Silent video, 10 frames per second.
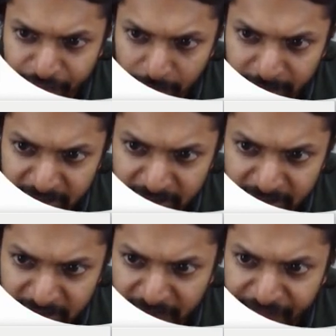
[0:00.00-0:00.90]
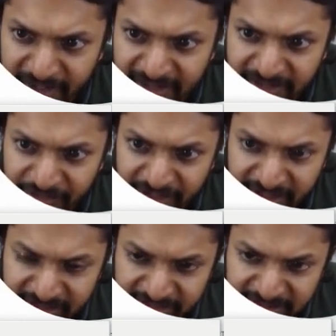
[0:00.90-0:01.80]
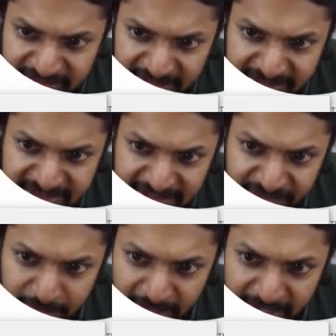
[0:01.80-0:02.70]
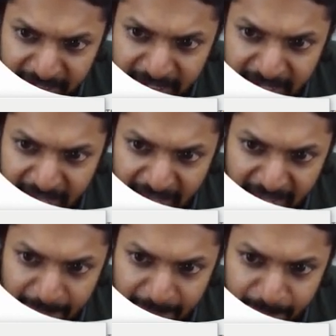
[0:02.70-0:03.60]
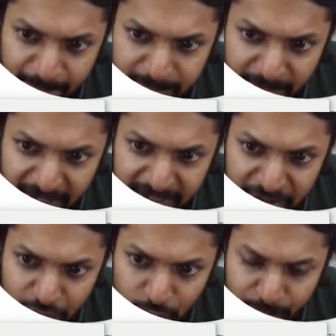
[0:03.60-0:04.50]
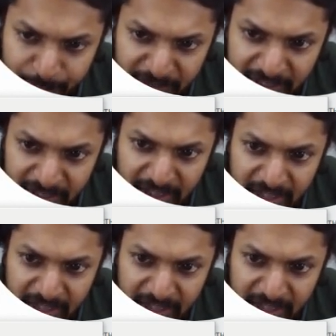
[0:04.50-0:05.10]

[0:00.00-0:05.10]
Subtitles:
From here, you can find the radius is given by mv by qp.